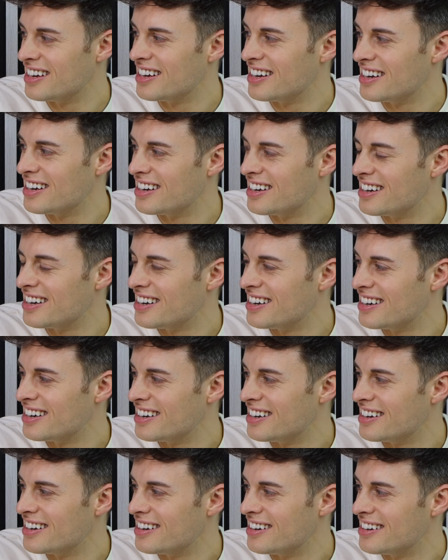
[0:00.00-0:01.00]

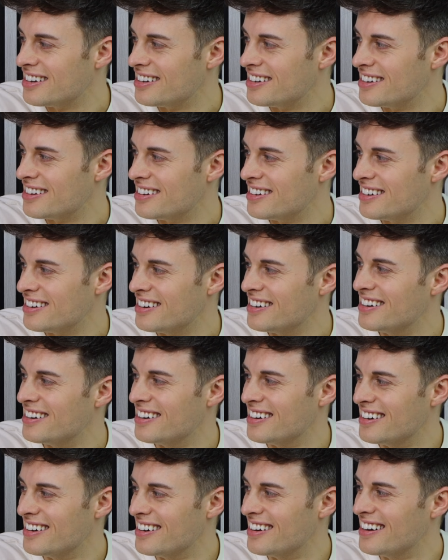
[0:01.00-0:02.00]

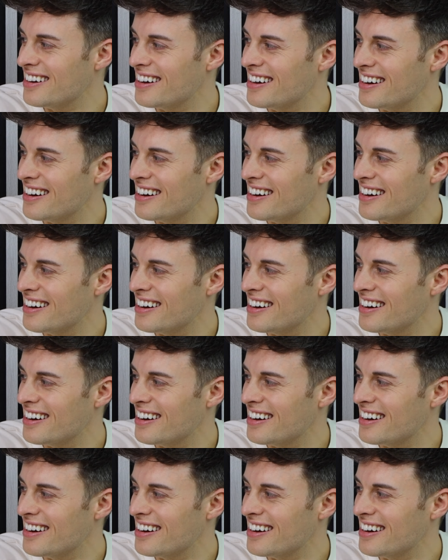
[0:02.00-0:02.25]
(not speaking)